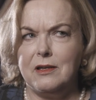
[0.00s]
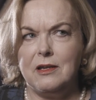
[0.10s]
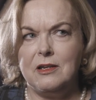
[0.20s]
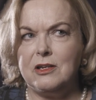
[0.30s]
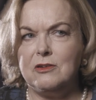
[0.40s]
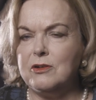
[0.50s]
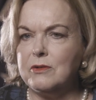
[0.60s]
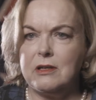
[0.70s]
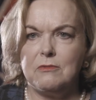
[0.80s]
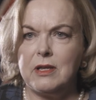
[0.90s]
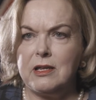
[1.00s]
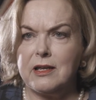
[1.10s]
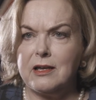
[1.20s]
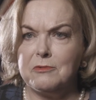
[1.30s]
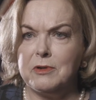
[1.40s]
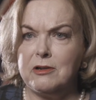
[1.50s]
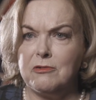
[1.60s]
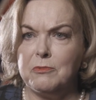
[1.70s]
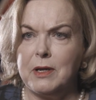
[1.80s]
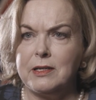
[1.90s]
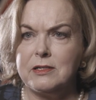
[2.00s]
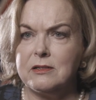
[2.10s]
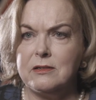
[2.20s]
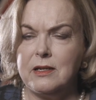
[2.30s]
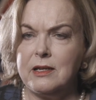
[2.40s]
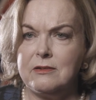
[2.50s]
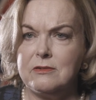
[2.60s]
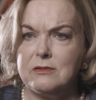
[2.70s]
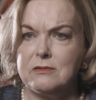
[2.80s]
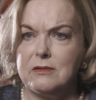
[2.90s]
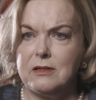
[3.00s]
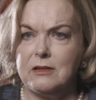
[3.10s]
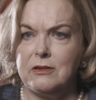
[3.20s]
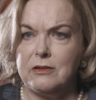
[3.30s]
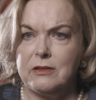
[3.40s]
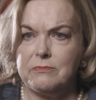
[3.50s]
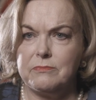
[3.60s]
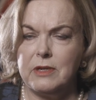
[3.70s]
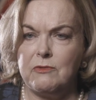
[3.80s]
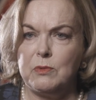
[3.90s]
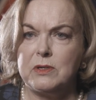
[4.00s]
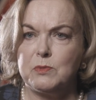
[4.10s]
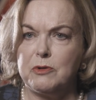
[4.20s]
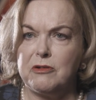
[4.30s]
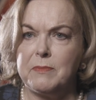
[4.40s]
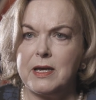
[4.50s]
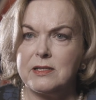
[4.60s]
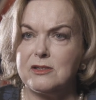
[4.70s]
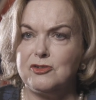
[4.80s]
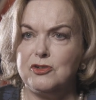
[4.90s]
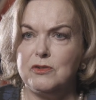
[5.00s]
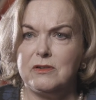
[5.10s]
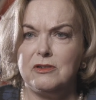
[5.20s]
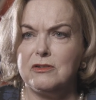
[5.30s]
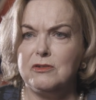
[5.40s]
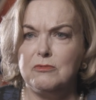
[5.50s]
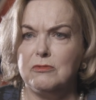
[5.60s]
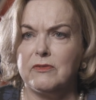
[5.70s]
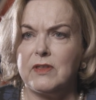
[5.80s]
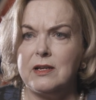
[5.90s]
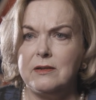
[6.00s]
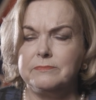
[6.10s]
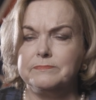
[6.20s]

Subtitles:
you get your hair cut here in Wellington, and everyone's wearing masks as you do it. You can do all of that.